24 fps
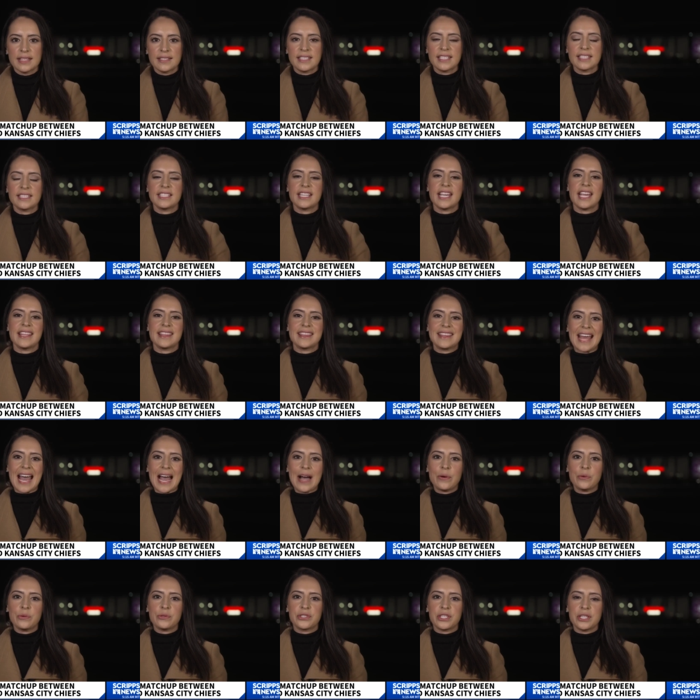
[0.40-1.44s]

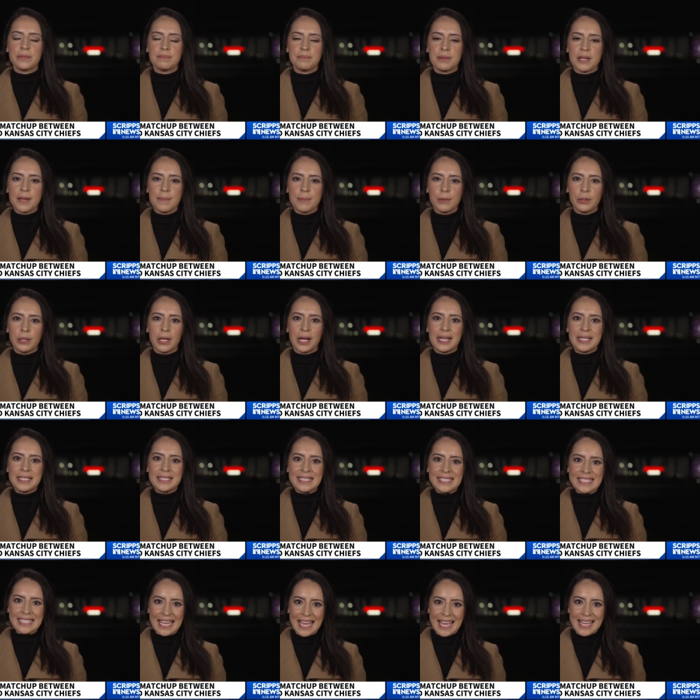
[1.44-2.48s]
68,000 people
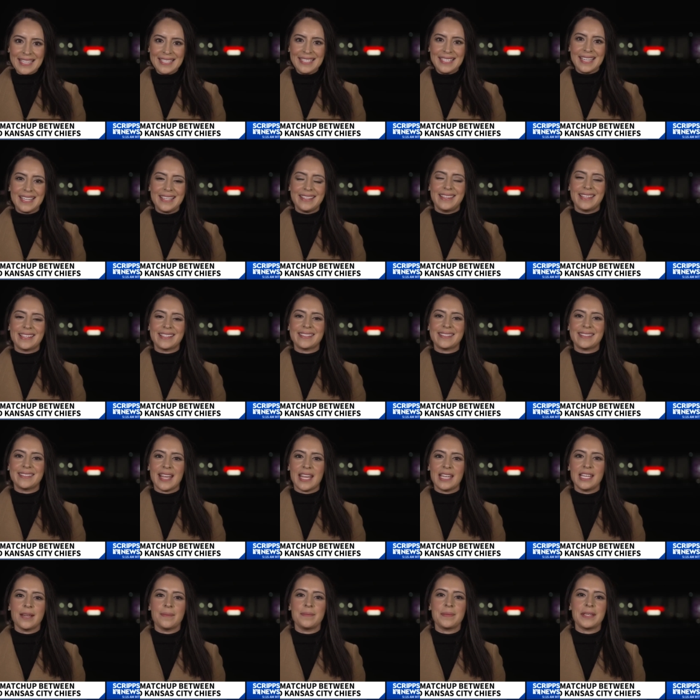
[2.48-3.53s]
attended the
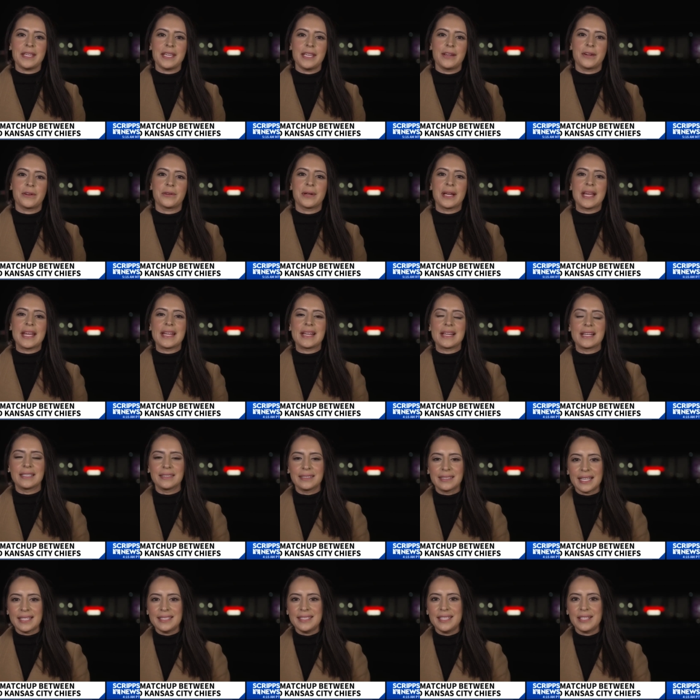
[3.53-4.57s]
stadium here in
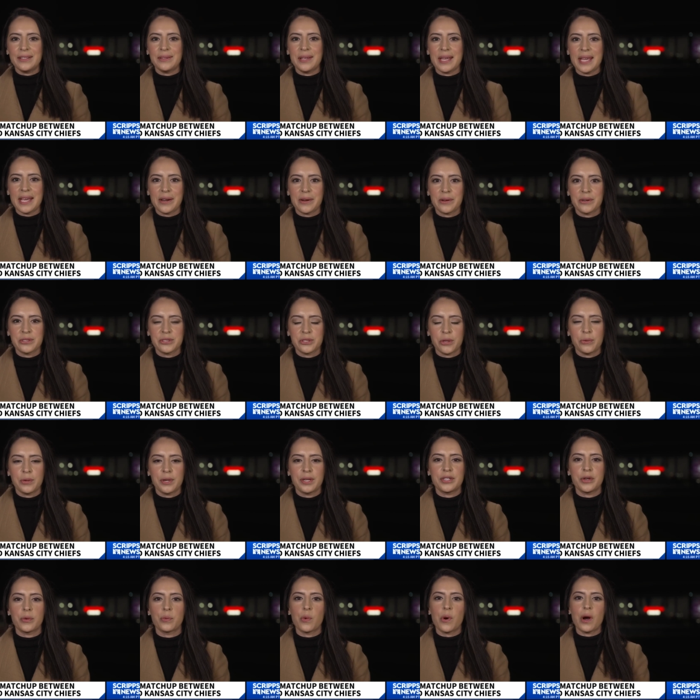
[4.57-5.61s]
Glendale,
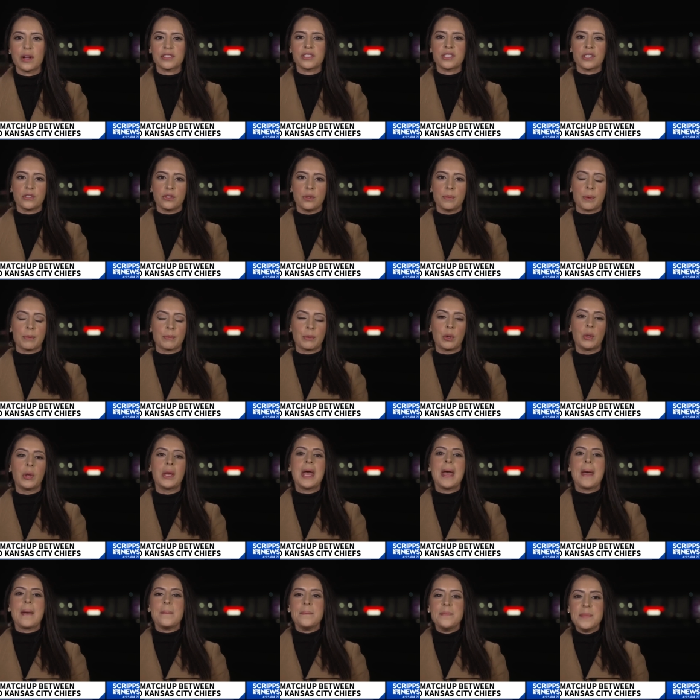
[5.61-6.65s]
Arizona to watch the Super Bowl.
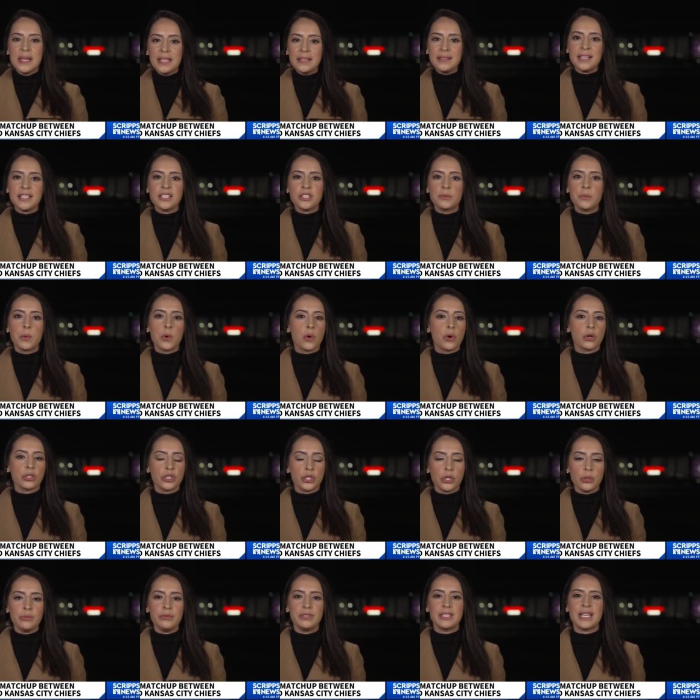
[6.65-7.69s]
Millions more
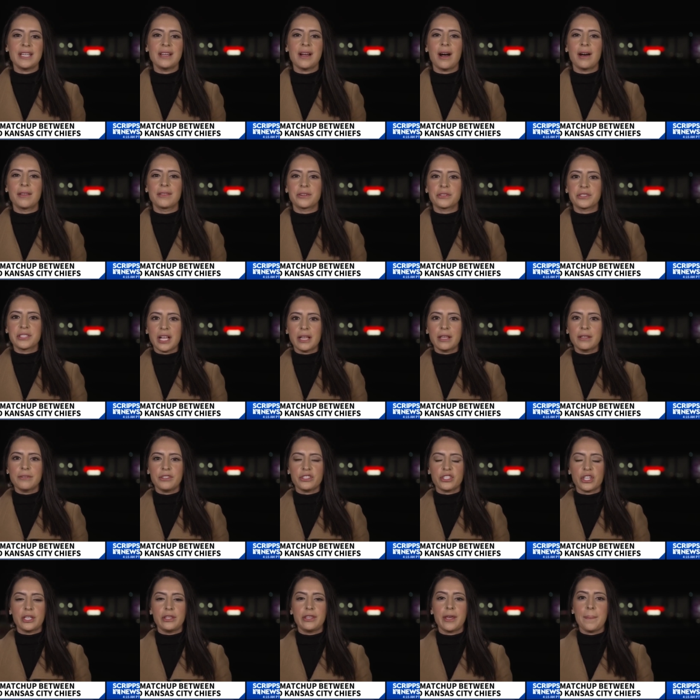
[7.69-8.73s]
tuned in on their
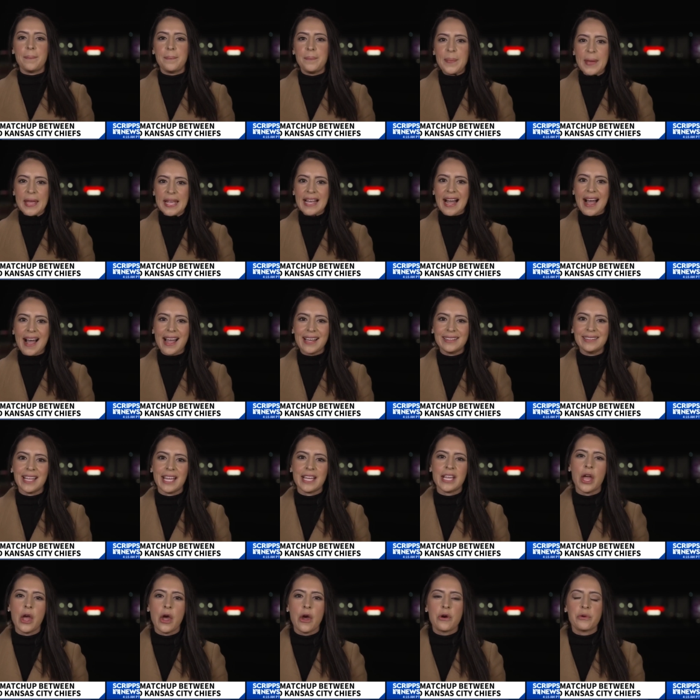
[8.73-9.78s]
television. The big
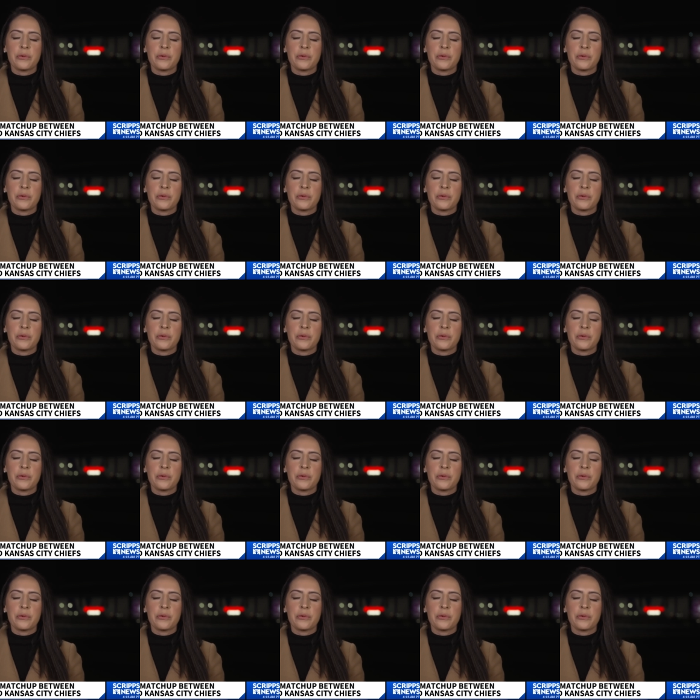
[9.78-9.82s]
highlight,